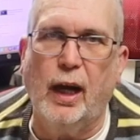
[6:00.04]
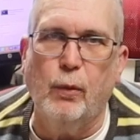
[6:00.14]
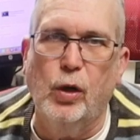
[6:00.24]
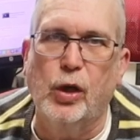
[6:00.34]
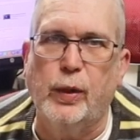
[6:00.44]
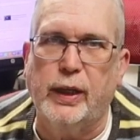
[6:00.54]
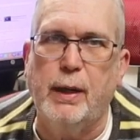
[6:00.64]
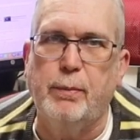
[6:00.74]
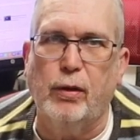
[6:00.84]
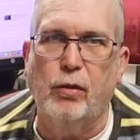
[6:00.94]
I work with
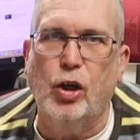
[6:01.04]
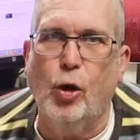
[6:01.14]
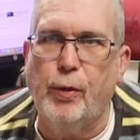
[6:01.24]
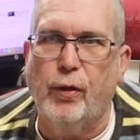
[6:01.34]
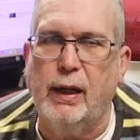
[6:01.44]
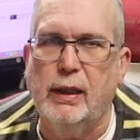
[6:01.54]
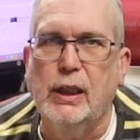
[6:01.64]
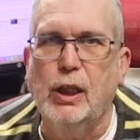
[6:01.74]
keep their own copyright.